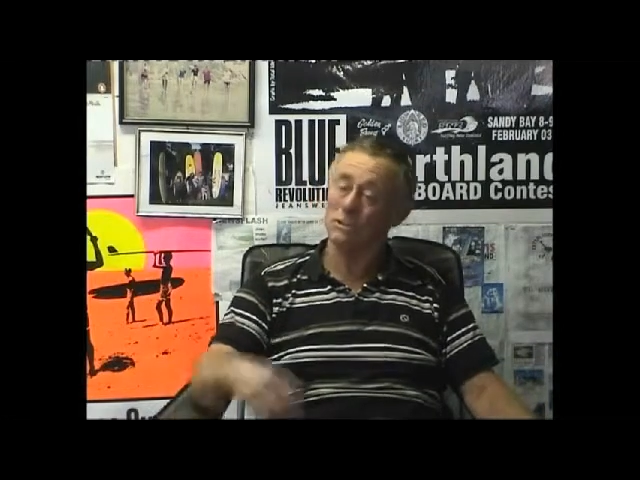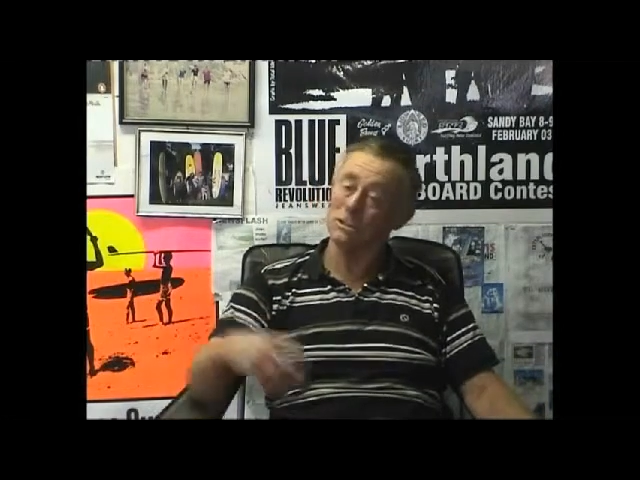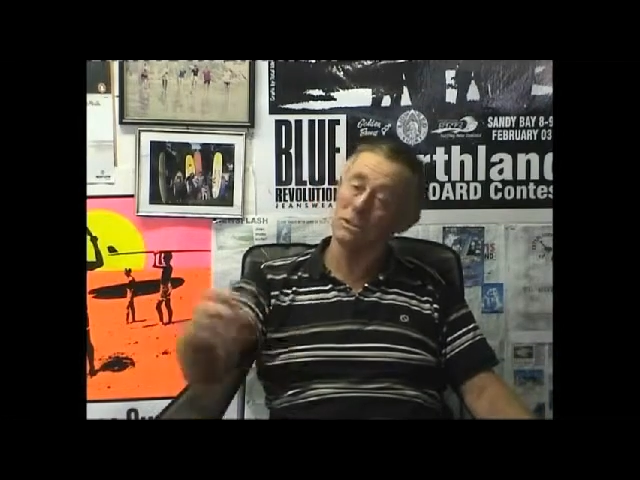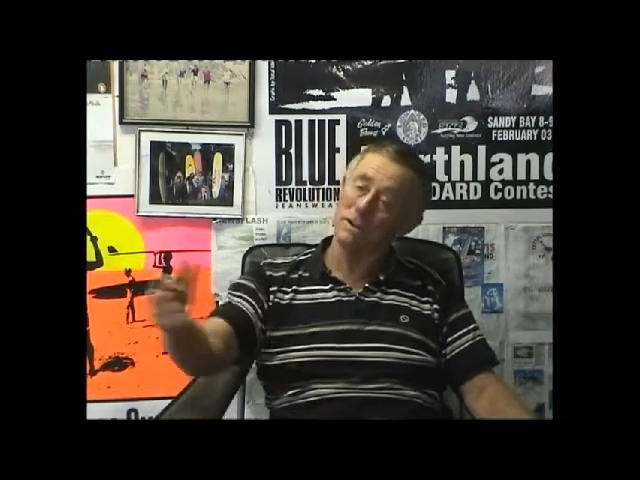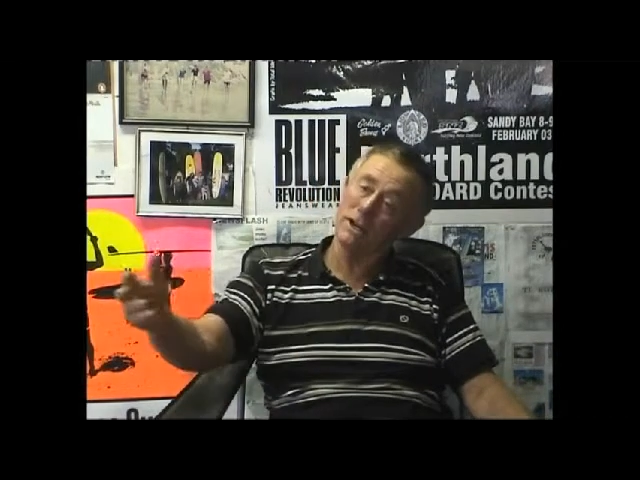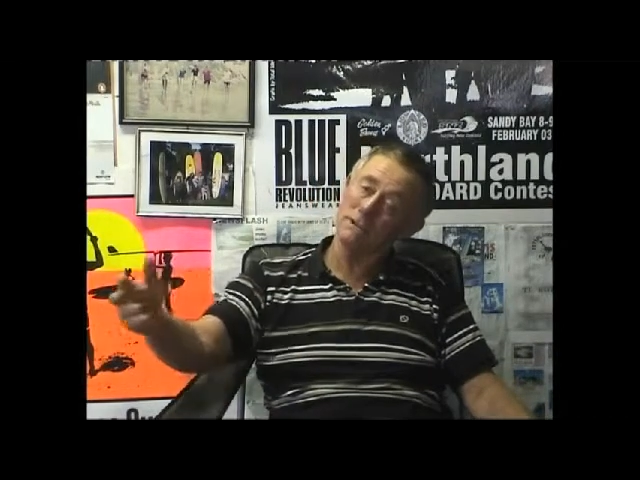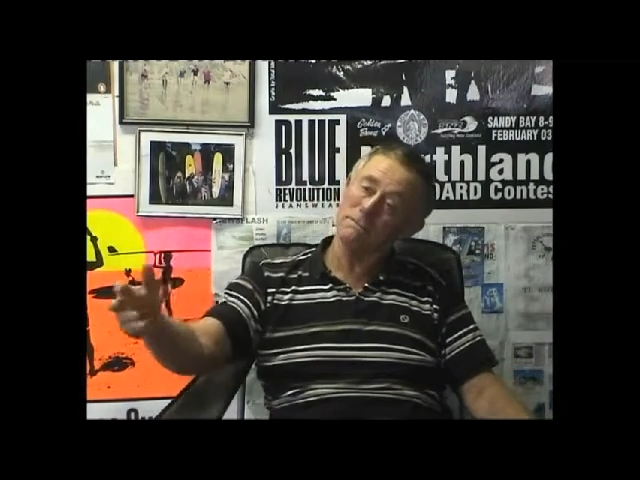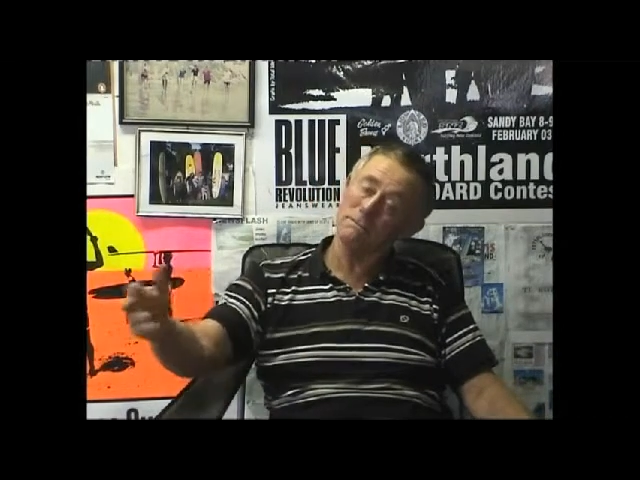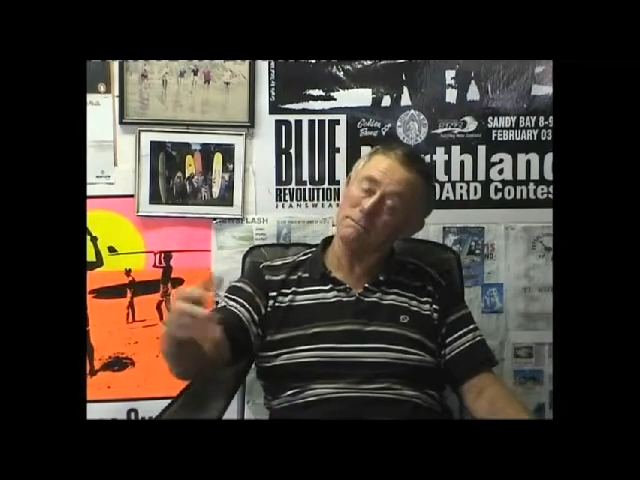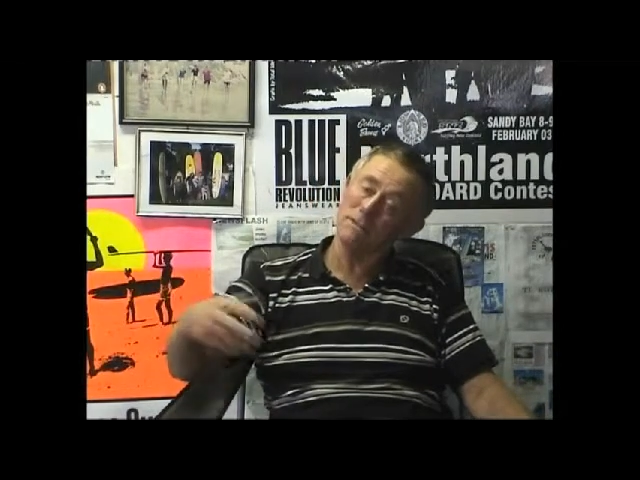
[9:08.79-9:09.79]
It was still out
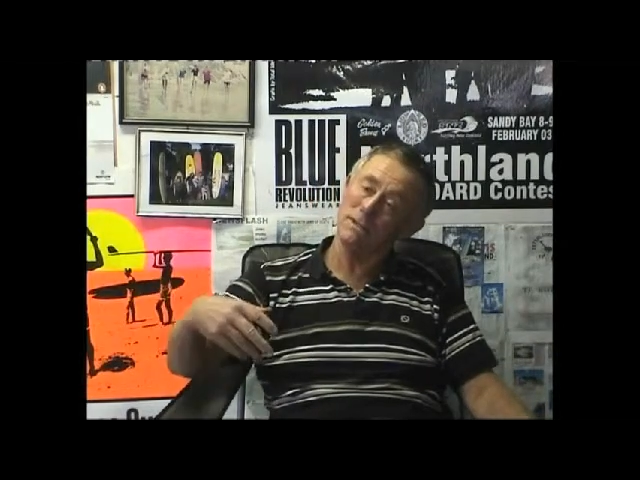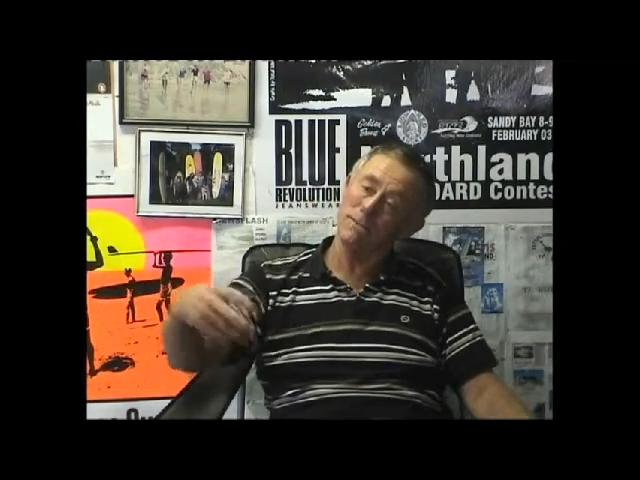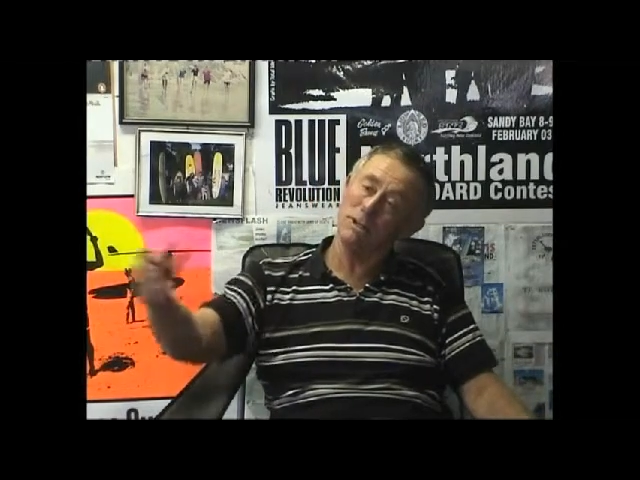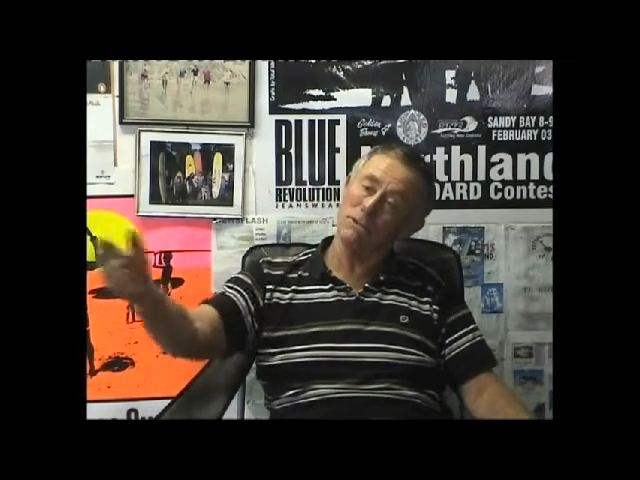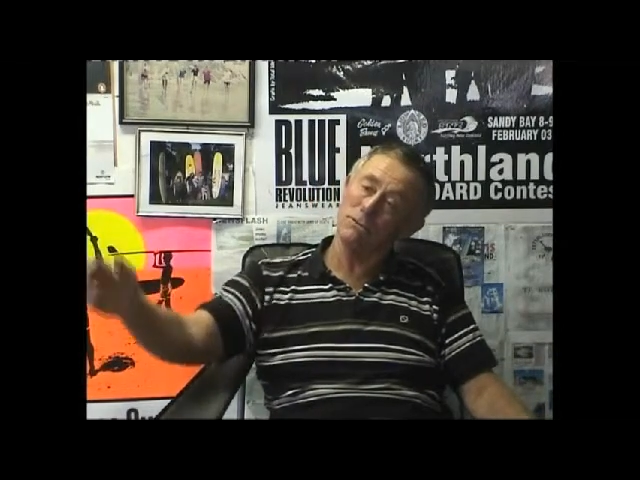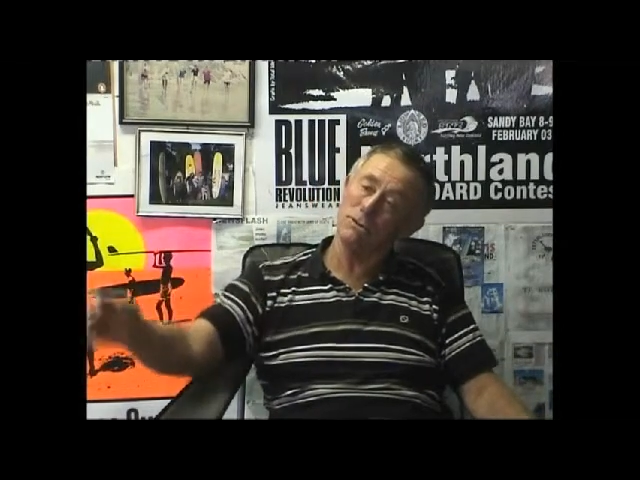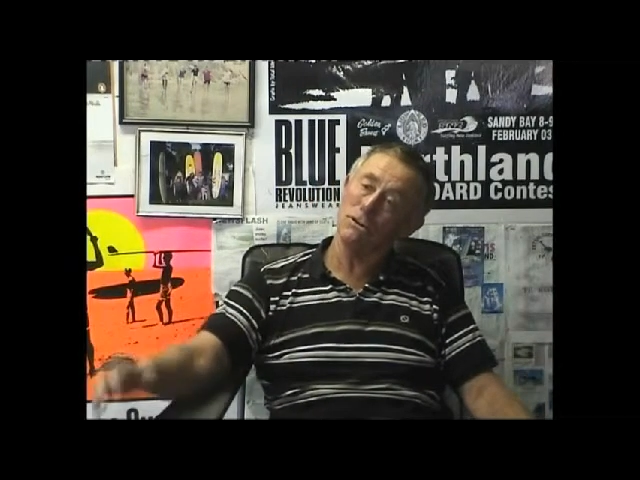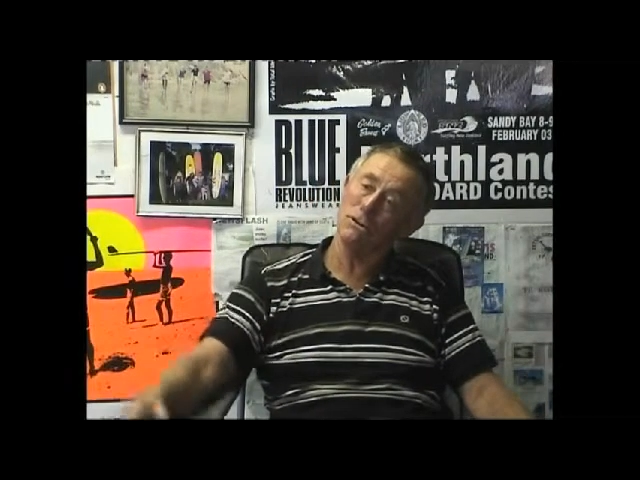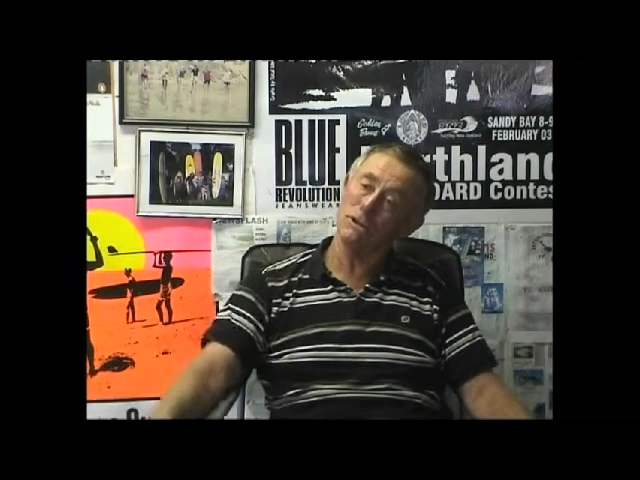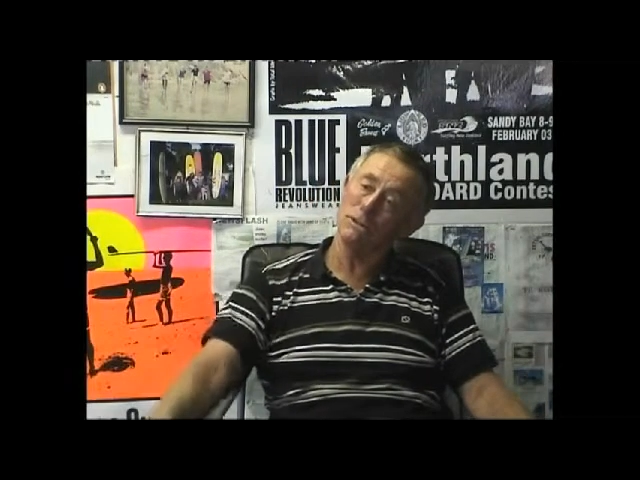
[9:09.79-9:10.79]
and amongst the rocks